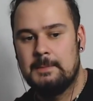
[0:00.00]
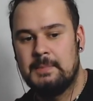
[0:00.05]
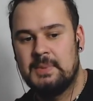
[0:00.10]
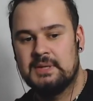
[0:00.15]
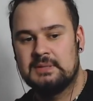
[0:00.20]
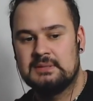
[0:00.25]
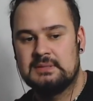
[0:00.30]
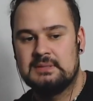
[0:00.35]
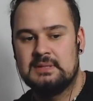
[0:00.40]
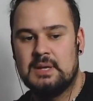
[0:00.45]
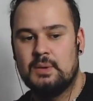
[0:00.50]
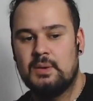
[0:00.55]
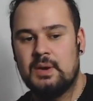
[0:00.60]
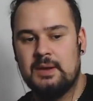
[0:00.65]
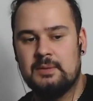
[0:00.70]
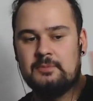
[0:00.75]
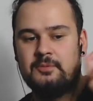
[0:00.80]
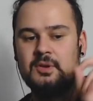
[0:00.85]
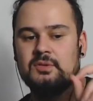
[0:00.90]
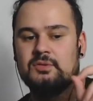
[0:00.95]
but now
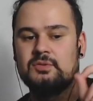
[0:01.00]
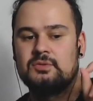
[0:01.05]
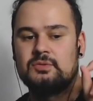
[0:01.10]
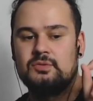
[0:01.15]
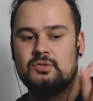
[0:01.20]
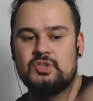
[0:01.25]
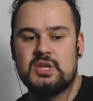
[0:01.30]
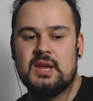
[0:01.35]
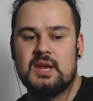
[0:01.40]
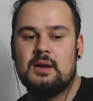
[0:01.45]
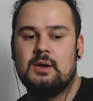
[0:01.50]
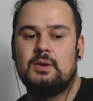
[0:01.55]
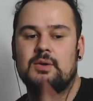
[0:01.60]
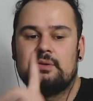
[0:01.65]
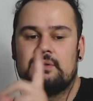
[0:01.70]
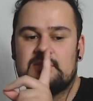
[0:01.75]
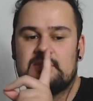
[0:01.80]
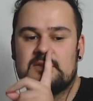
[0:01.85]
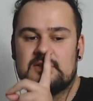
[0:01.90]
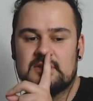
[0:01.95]
I want to check
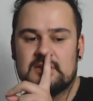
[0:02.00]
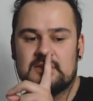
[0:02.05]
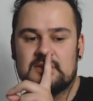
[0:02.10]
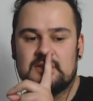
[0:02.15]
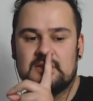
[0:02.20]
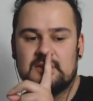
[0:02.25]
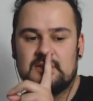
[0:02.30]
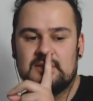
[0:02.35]
out the